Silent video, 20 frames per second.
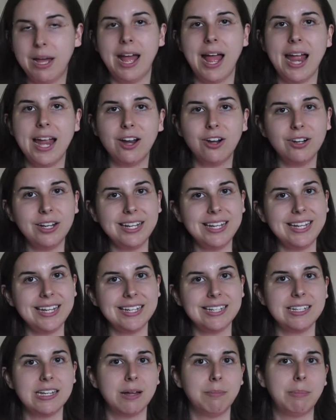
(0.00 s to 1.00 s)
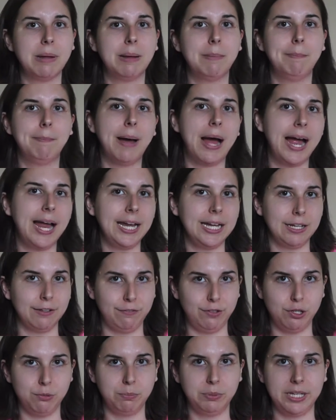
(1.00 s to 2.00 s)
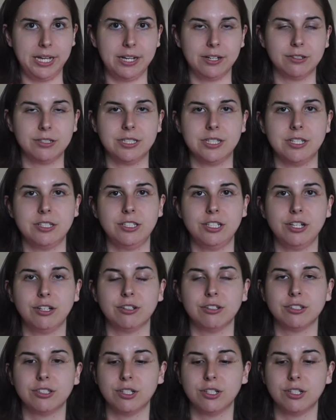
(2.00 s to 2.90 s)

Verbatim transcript: But I already ended up buying a few planners this year.